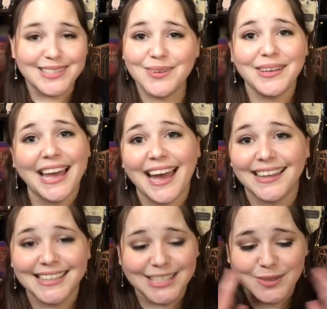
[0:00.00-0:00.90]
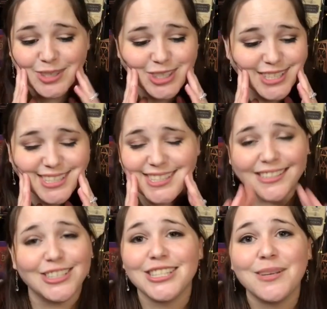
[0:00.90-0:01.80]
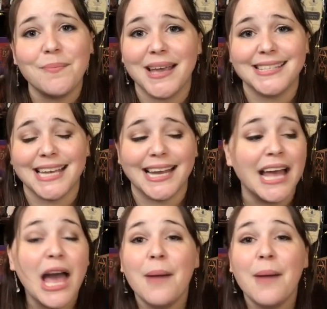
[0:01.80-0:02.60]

So yeah, this was just just amazing.